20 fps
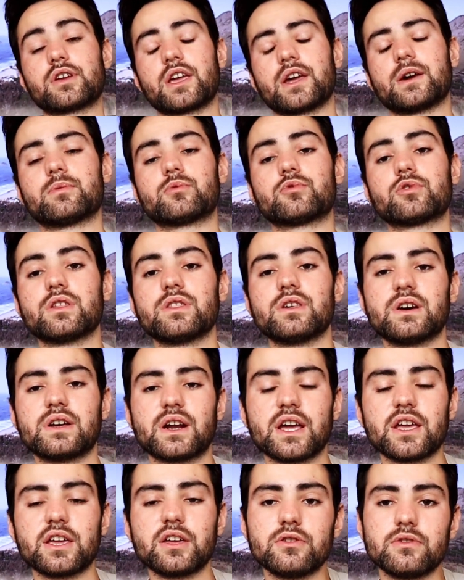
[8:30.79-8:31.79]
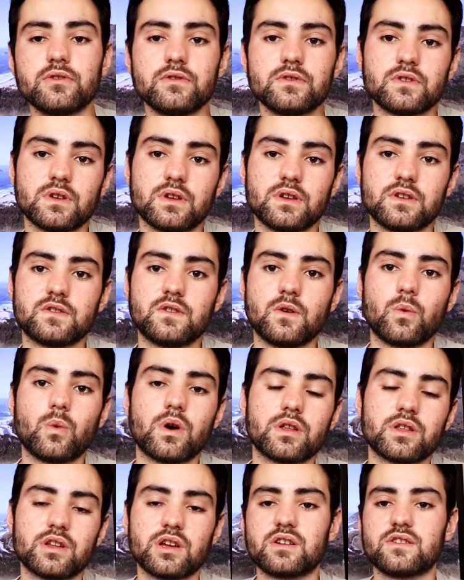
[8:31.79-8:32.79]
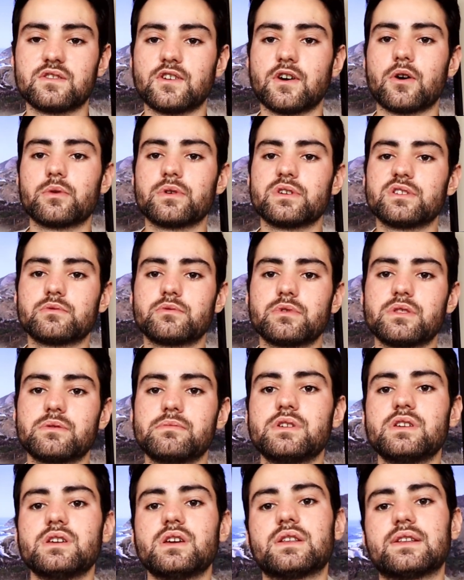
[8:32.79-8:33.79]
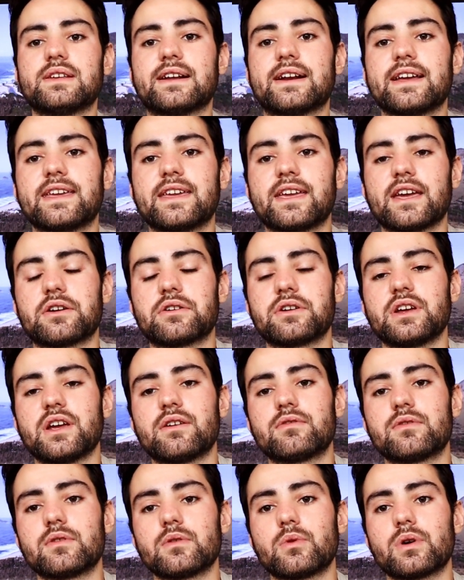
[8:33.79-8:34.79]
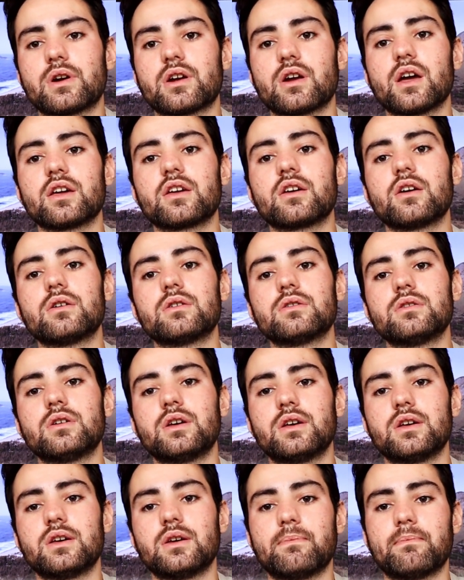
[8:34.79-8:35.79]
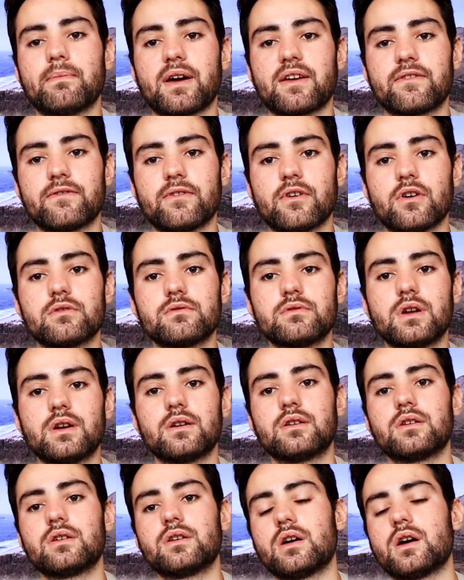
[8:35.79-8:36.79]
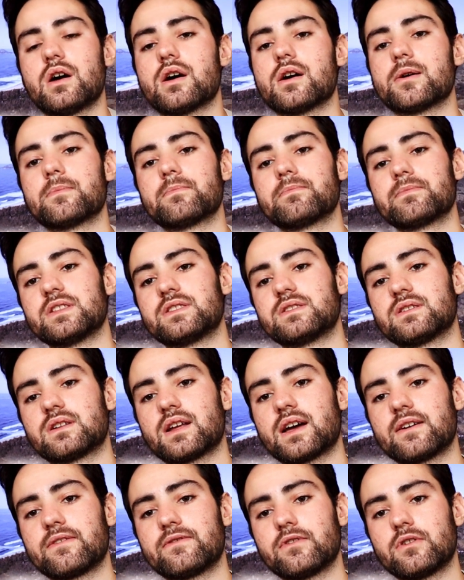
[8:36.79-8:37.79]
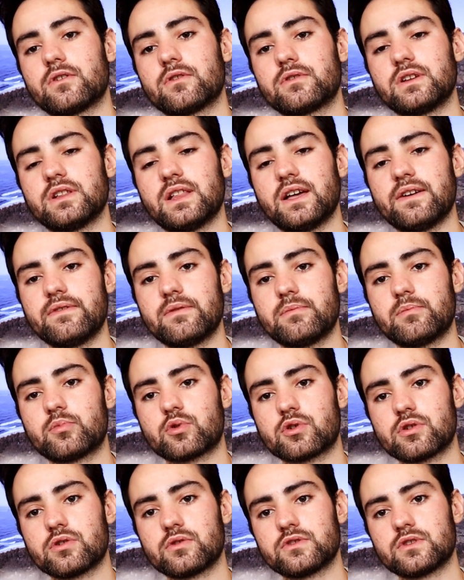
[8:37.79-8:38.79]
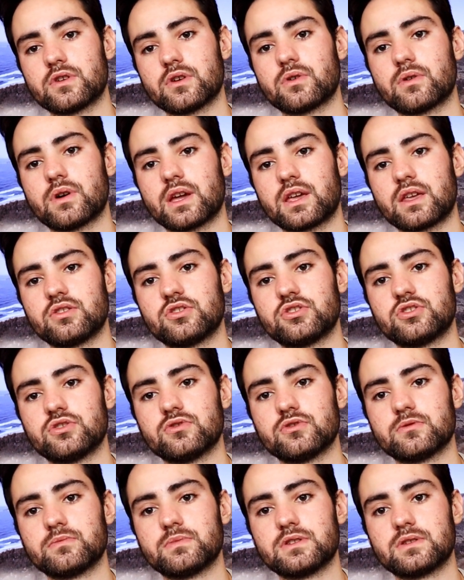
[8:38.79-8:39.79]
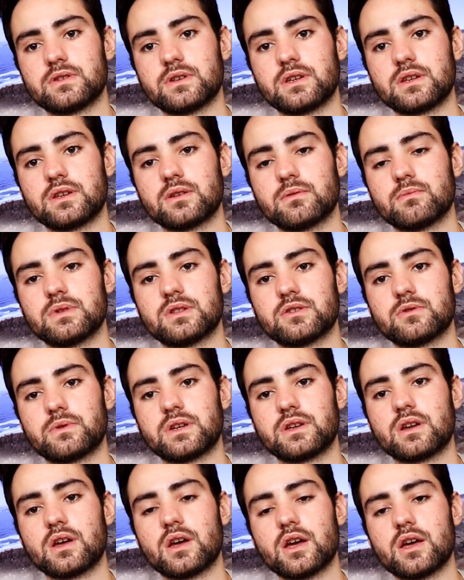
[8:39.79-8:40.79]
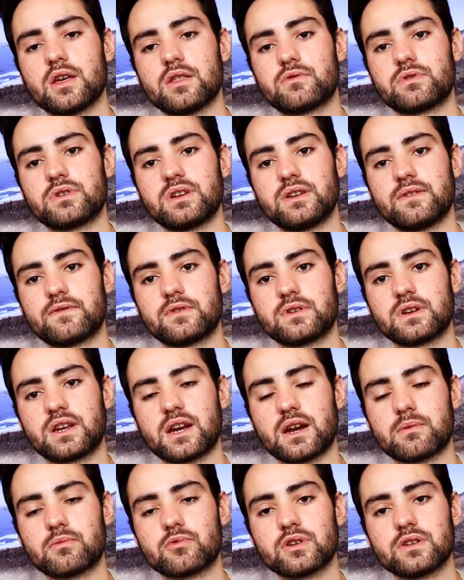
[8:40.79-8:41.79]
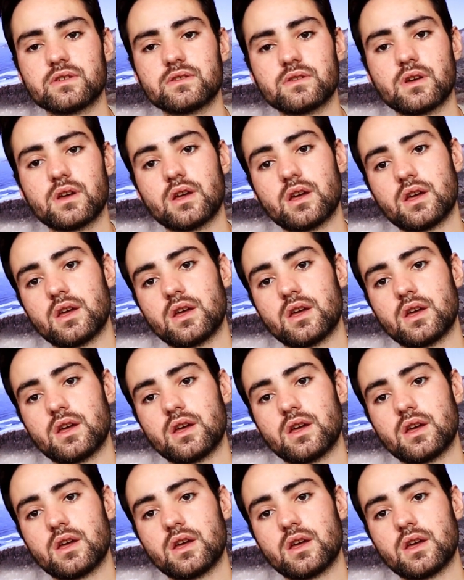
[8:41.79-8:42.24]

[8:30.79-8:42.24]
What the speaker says: camera that I use is the one that is always with me and that I carry everywhere I go, my phone. It's an iPhone 11 Pro, so I can choose between 3 different cameras